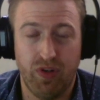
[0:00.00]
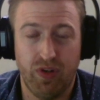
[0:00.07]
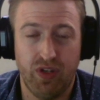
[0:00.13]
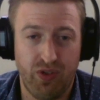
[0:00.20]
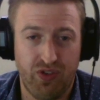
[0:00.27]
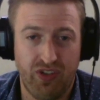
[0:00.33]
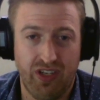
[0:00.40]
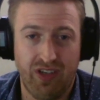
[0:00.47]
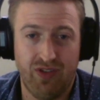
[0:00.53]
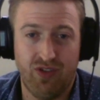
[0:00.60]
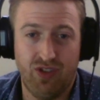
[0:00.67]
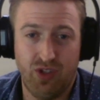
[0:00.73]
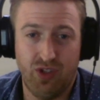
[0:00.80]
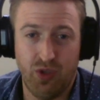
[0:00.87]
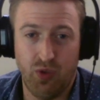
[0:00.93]
uses
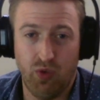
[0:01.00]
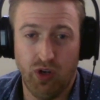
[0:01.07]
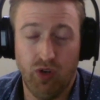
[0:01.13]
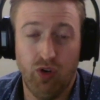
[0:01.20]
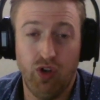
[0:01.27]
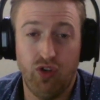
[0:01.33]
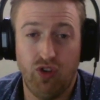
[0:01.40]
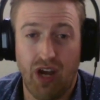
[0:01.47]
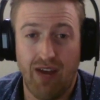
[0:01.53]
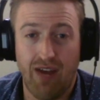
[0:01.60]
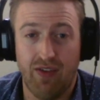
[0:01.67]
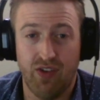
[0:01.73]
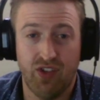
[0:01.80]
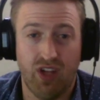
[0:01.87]
to recruit drivers